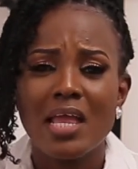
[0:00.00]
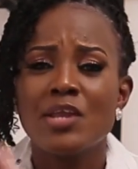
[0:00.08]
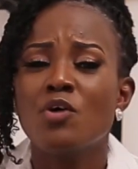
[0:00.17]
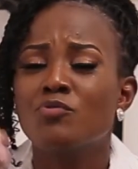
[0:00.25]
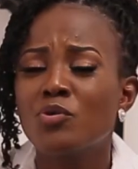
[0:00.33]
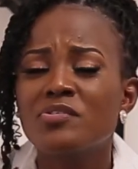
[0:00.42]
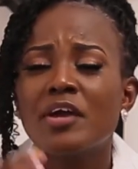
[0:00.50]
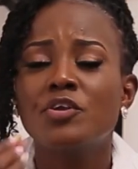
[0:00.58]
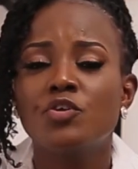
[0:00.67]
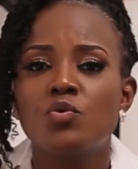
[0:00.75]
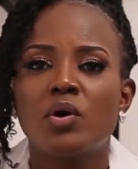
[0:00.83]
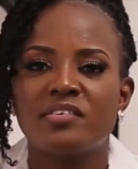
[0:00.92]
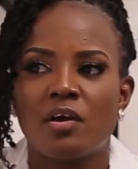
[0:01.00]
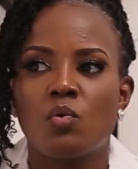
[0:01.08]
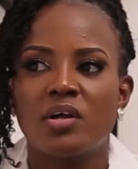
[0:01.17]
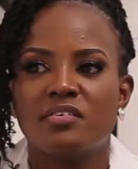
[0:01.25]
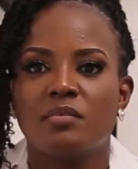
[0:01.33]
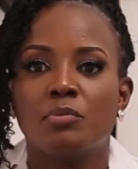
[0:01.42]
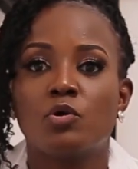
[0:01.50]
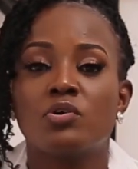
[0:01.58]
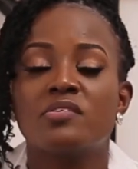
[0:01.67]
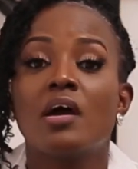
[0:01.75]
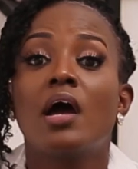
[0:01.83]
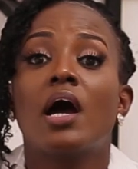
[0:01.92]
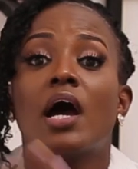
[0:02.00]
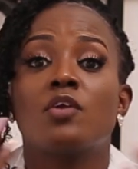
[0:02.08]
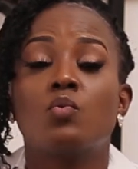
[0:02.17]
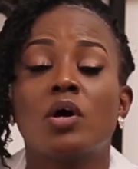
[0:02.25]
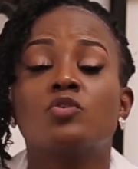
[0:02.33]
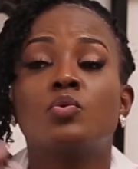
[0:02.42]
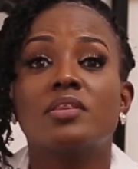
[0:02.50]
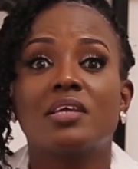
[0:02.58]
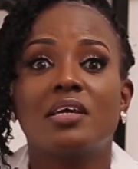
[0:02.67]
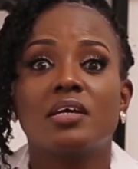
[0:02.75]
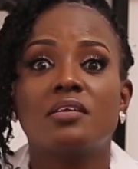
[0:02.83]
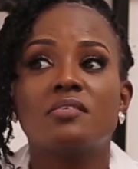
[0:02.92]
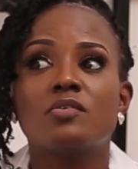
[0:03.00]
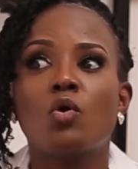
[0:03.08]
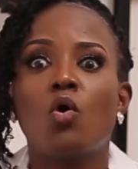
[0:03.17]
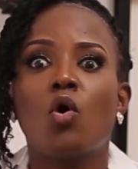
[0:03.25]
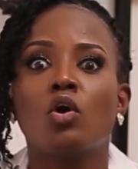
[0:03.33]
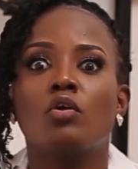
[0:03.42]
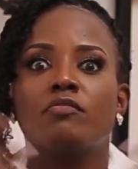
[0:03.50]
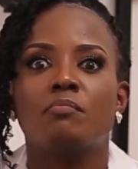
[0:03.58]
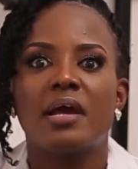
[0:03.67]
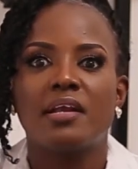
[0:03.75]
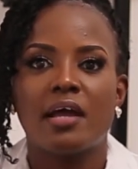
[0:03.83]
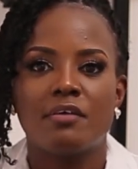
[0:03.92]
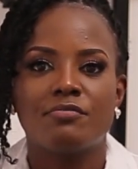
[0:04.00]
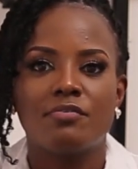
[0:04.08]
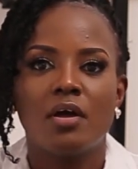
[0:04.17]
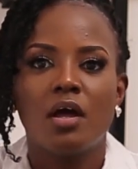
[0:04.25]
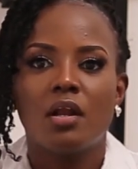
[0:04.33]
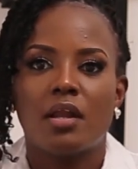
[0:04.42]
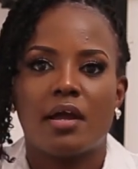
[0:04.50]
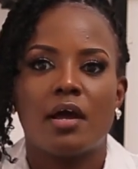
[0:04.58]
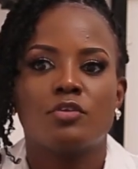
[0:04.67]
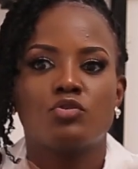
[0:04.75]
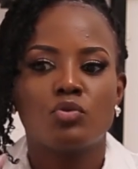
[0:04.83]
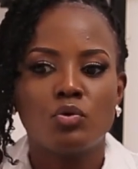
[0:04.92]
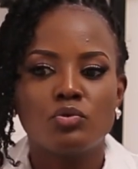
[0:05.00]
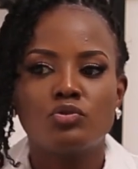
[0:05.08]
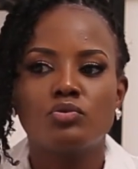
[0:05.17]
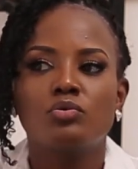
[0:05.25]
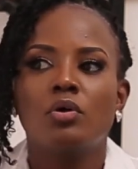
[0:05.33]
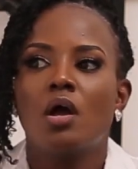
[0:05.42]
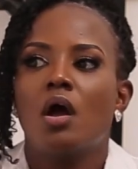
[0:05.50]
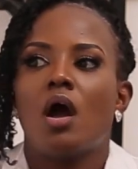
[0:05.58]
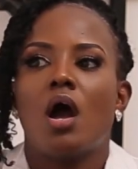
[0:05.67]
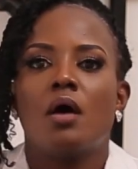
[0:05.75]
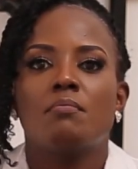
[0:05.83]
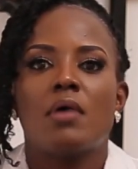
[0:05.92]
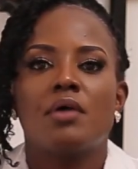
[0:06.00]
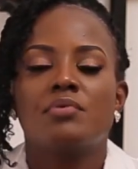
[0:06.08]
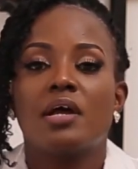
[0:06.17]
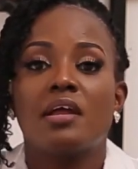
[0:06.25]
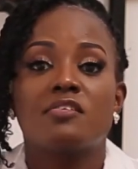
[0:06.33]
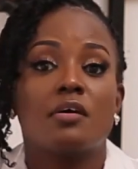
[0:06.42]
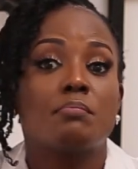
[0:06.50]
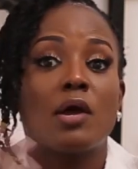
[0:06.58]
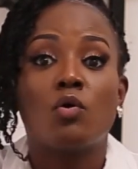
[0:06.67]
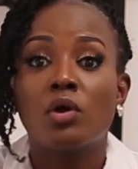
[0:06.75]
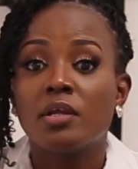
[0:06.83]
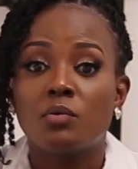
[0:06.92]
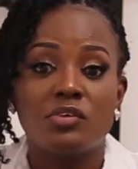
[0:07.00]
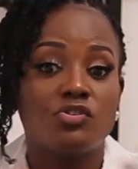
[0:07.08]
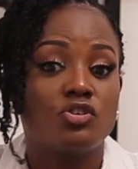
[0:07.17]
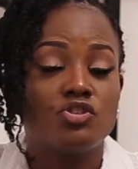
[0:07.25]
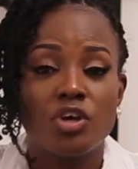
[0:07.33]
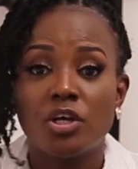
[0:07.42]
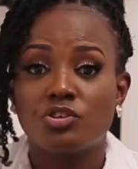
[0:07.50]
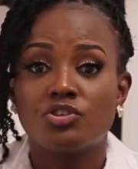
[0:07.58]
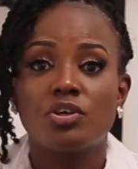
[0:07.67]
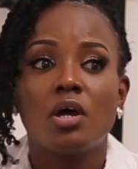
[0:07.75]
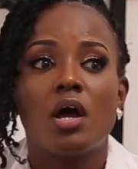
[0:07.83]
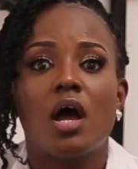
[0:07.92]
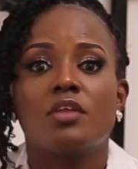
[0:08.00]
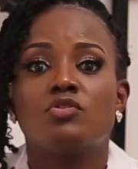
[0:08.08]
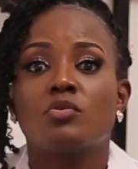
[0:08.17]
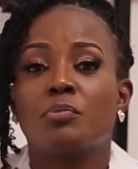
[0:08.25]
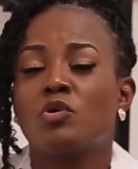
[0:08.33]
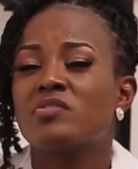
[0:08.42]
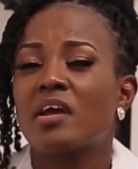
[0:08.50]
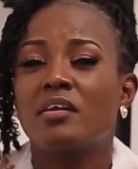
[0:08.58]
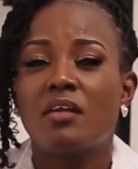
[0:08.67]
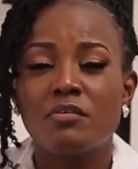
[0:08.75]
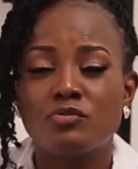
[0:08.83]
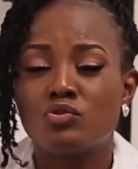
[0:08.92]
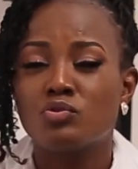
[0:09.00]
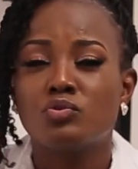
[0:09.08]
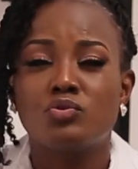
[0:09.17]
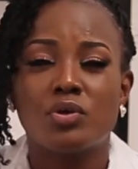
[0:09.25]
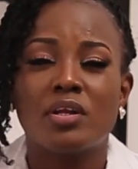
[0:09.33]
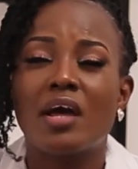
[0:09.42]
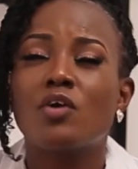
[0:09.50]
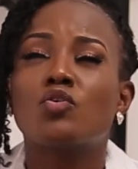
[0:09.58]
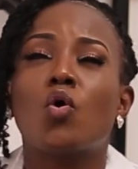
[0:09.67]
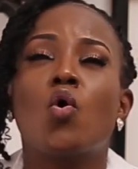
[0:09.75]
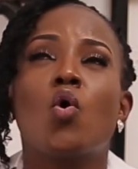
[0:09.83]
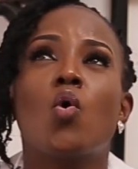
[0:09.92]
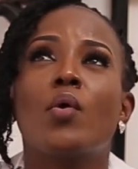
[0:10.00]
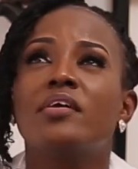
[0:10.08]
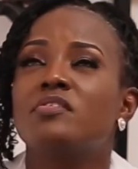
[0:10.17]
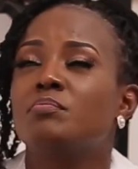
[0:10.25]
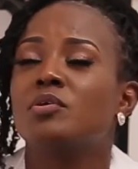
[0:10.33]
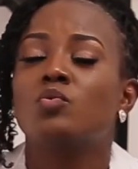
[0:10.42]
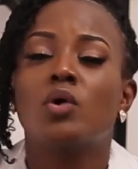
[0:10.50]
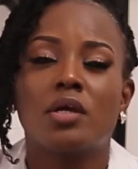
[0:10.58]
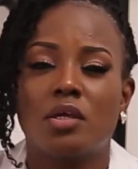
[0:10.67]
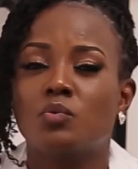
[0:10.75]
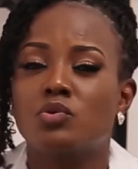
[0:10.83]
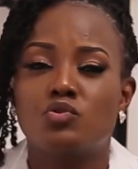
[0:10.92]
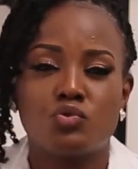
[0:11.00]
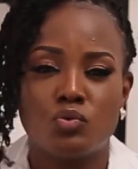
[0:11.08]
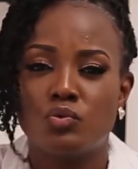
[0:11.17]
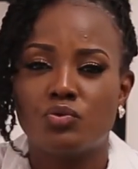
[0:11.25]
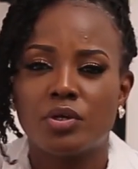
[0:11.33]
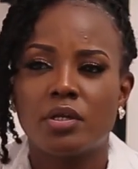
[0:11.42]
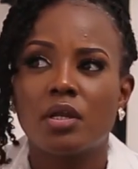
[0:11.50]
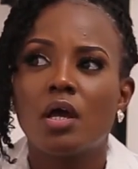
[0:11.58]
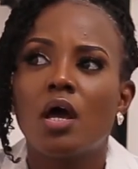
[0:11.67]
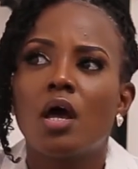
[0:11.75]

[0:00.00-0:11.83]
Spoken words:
Now, of course, I knew what I wanted because I'd worked with kids all of my life. Like I told you, I realized that my calling was in church. And so because I love children, I had always been working with children.